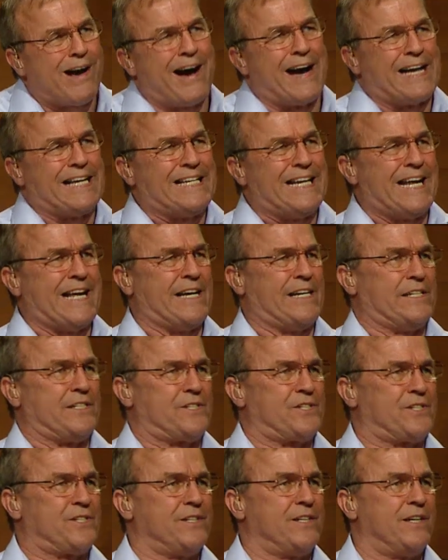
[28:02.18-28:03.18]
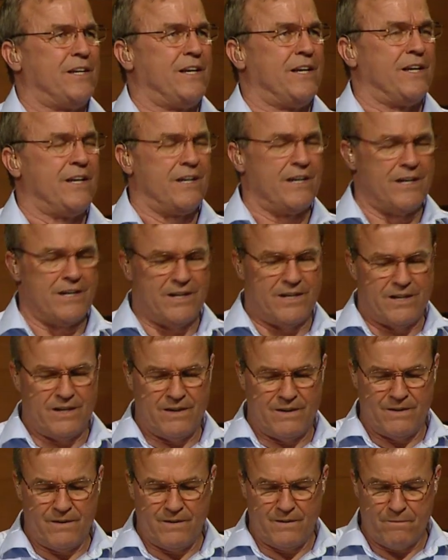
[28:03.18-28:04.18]
ideas.
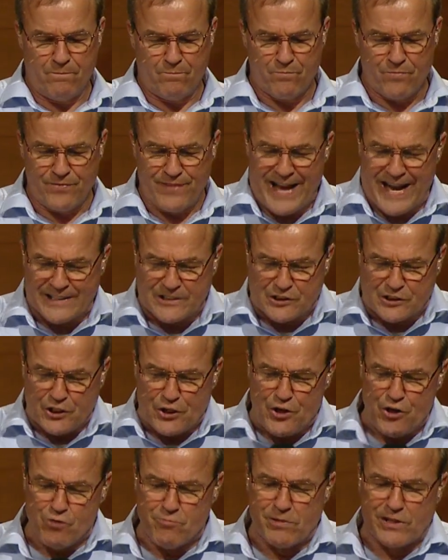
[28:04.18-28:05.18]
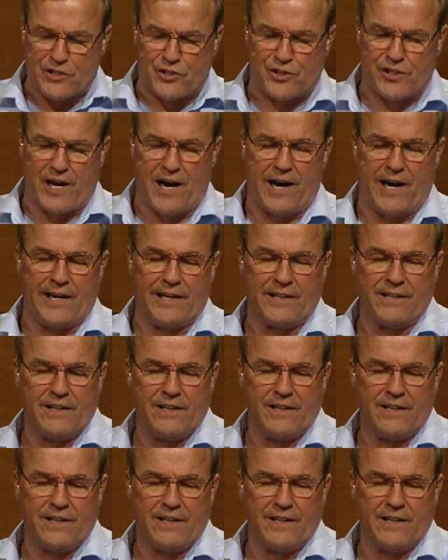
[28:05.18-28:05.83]
That's the human side.